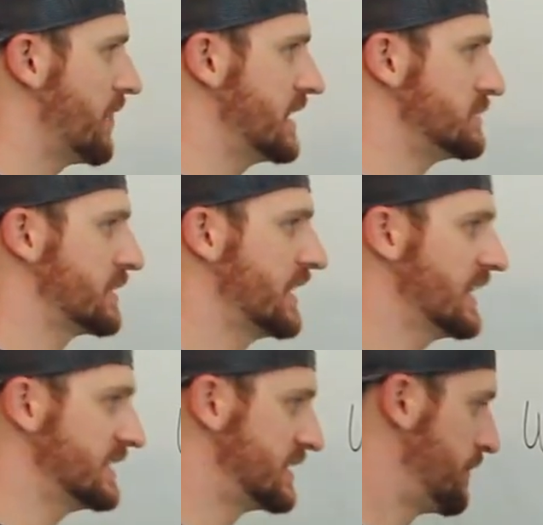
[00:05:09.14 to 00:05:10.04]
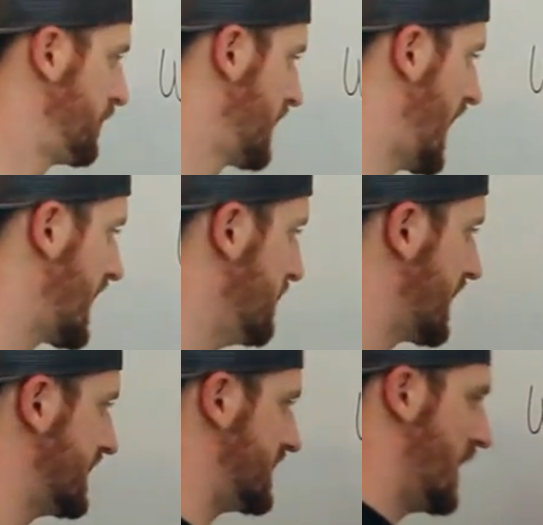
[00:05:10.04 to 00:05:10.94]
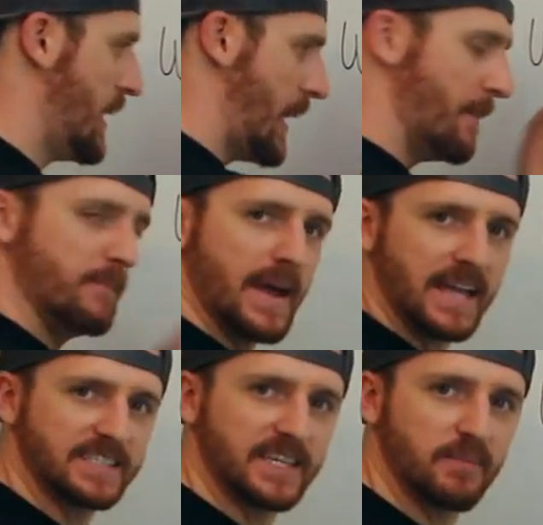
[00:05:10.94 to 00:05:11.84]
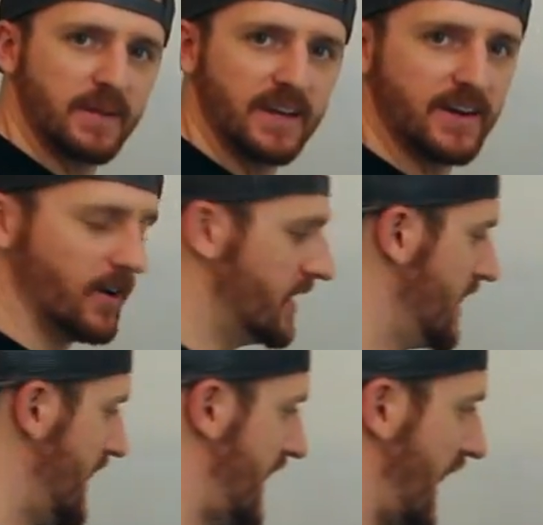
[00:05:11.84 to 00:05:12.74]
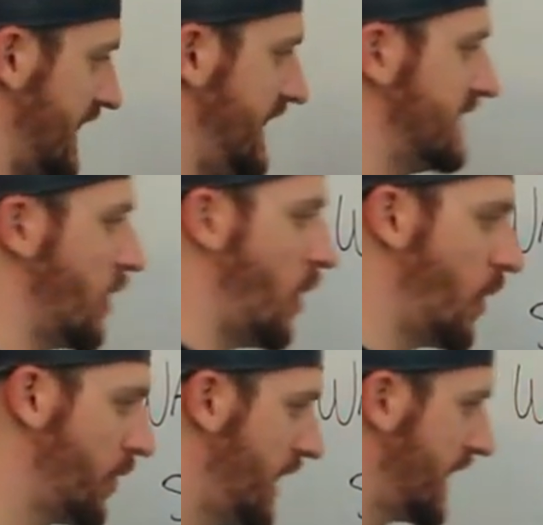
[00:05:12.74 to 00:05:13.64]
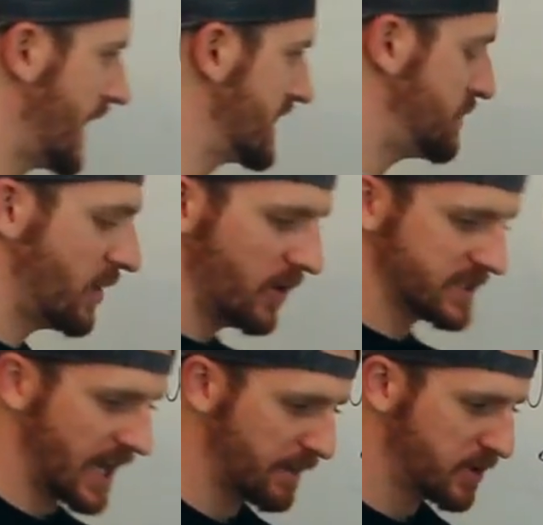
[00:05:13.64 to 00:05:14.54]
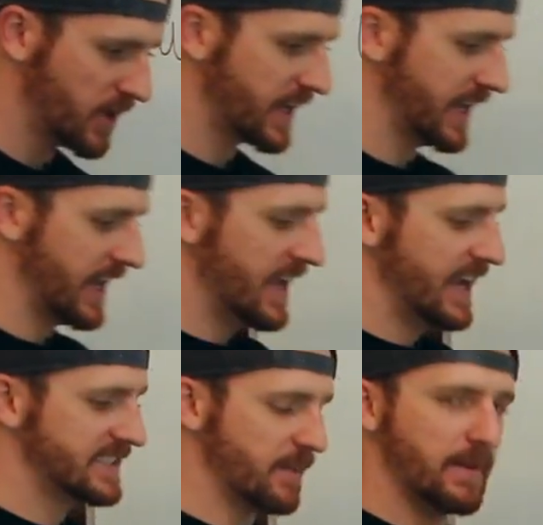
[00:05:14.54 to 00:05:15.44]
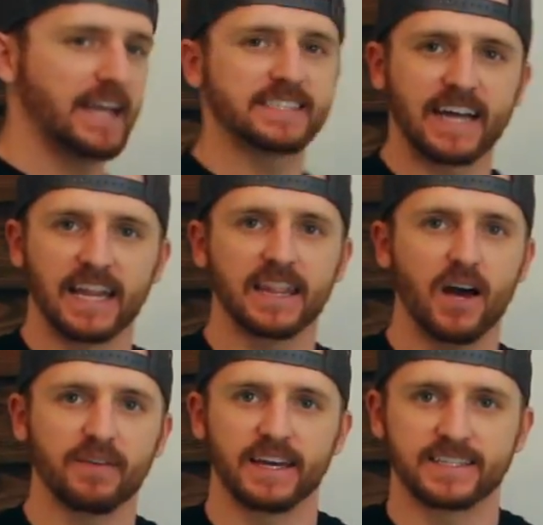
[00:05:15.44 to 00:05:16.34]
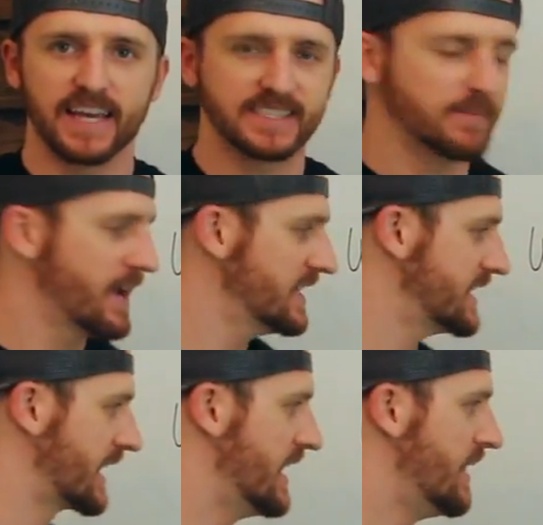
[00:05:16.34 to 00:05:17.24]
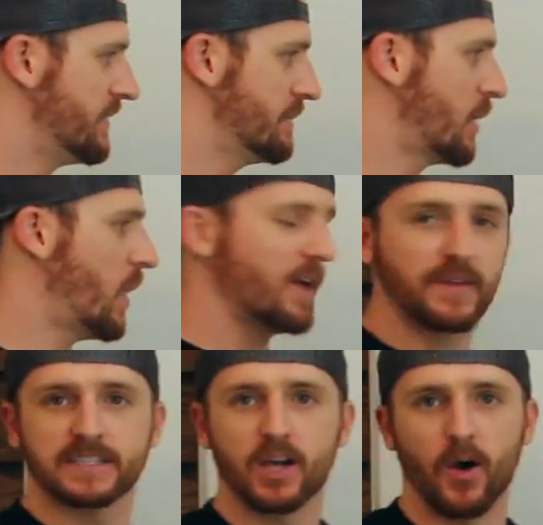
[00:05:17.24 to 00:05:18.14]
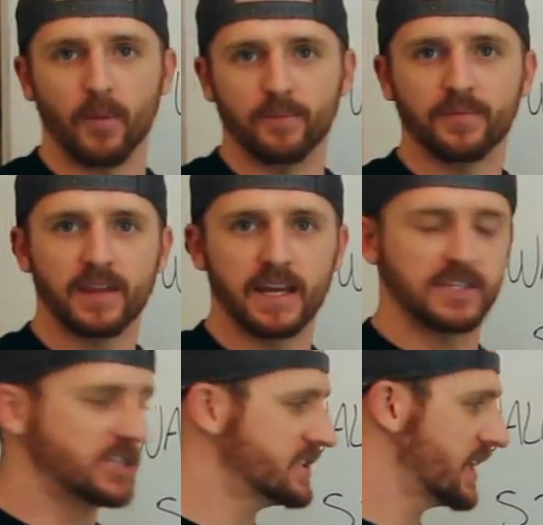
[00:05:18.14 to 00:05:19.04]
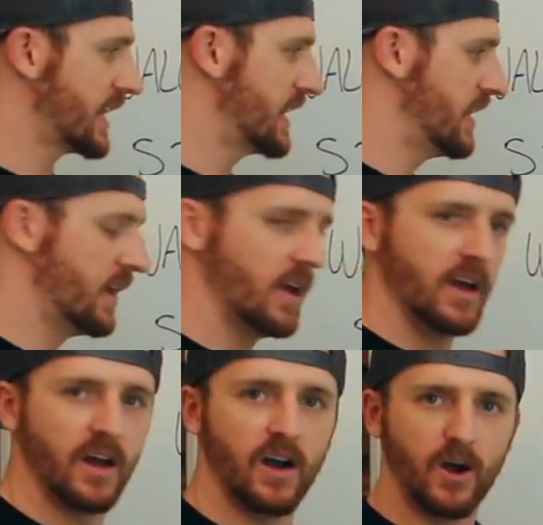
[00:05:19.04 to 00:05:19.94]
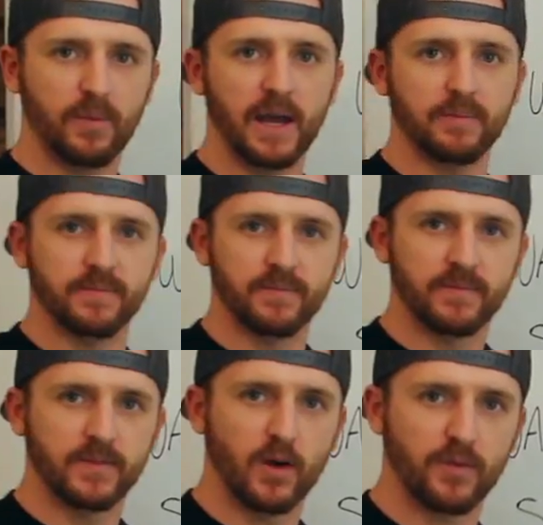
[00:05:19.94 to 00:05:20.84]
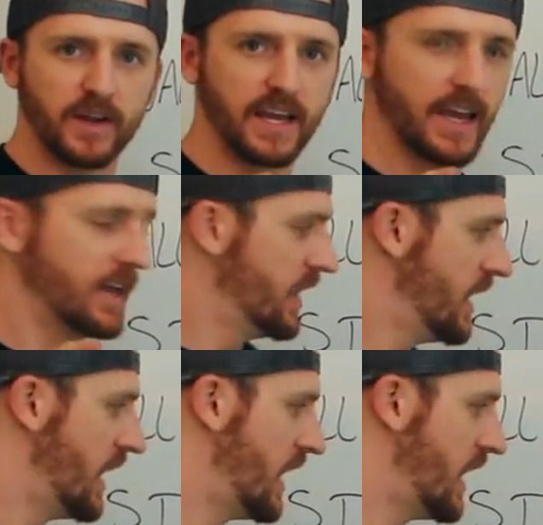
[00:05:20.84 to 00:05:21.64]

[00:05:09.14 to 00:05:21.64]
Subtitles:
method is because I can make this amazing meal and I eat the whole thing and I spend all this time cooking it. It's amazing. I love it. It tastes amazing. Then my wife gets home and she's like, oh babe, don't forget,